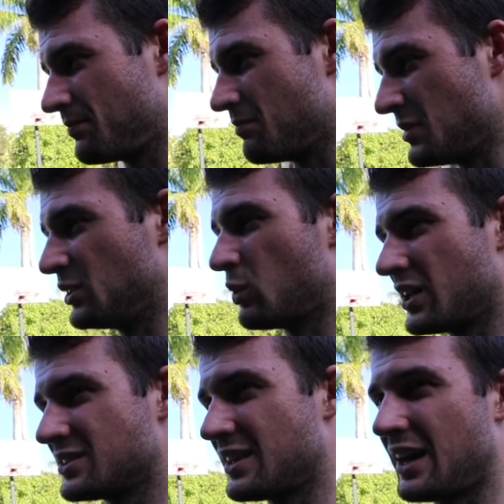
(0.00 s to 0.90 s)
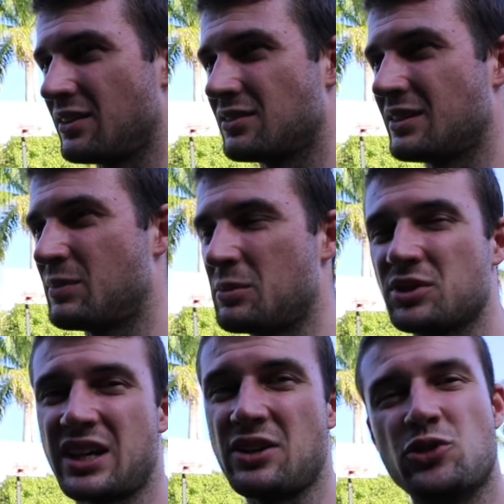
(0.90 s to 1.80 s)
mid ones that people
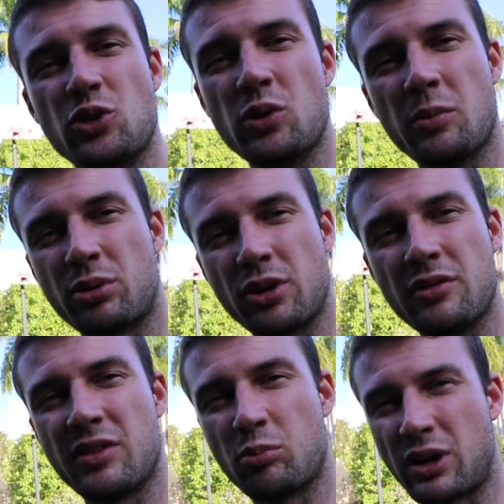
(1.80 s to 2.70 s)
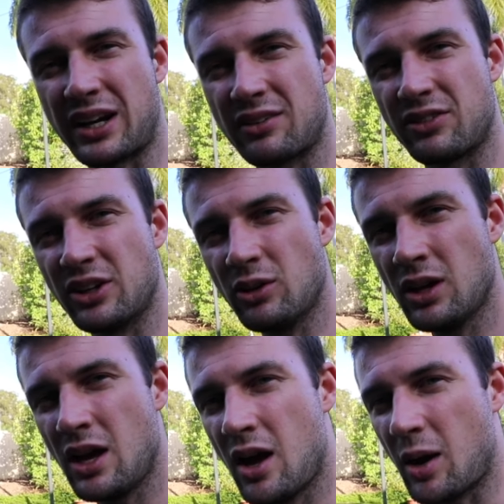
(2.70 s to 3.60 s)
say do improve the brake feel
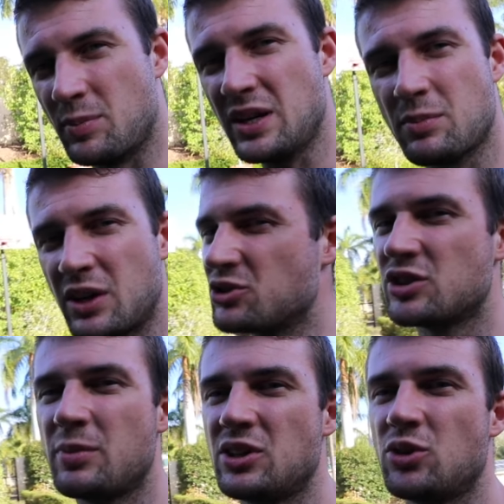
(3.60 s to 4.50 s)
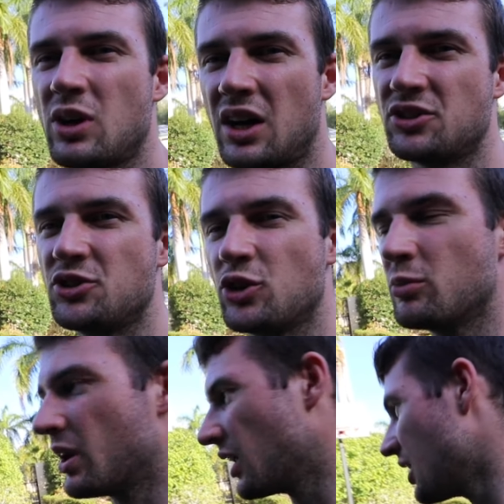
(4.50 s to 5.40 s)
a bit, but it's just a bit too hard to do. But